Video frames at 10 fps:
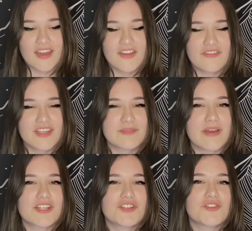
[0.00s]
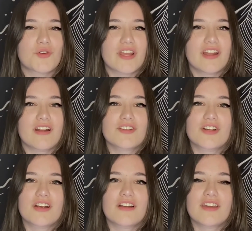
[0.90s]
If this matches your
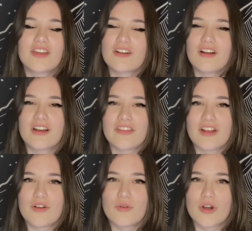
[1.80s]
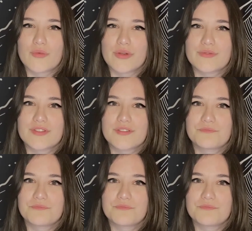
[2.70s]
character, here are their core wounds.